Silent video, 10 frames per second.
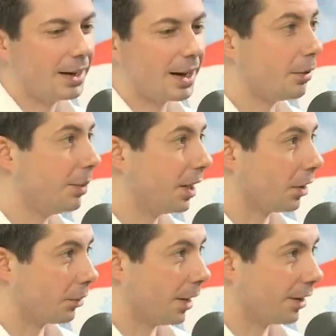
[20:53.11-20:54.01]
came to be
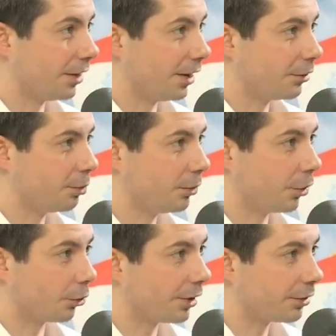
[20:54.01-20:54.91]
characterized as
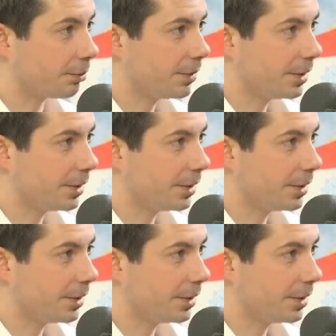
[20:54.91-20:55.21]
socialism,